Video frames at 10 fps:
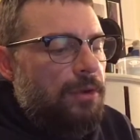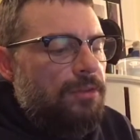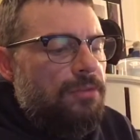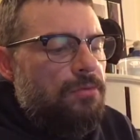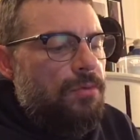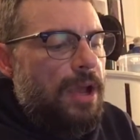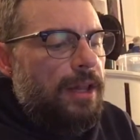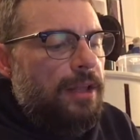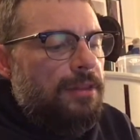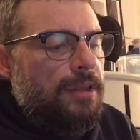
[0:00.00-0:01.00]
which is
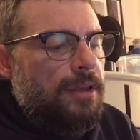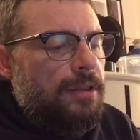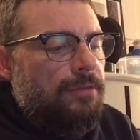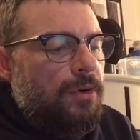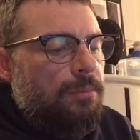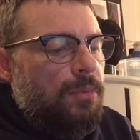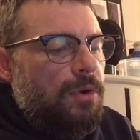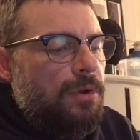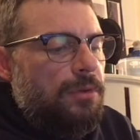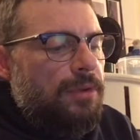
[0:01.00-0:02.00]
right at the end of our
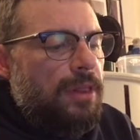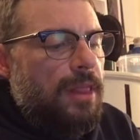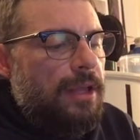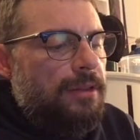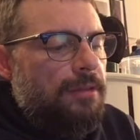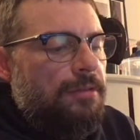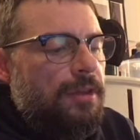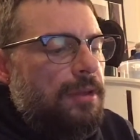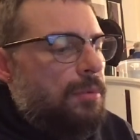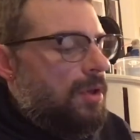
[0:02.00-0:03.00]
book, which I like to
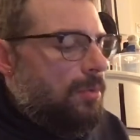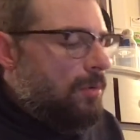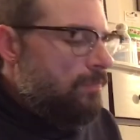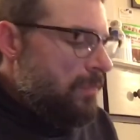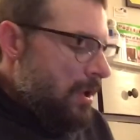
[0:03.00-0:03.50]
see, people.